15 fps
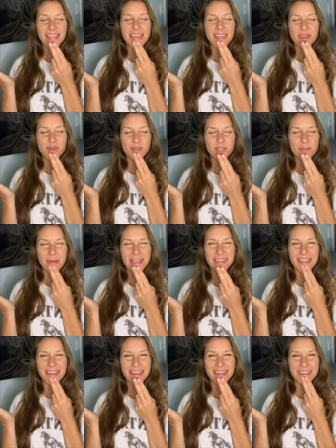Thank you to my
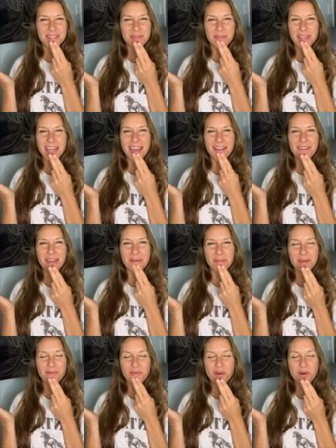legs for
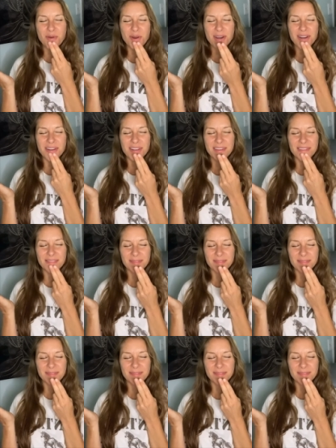carrying me forward,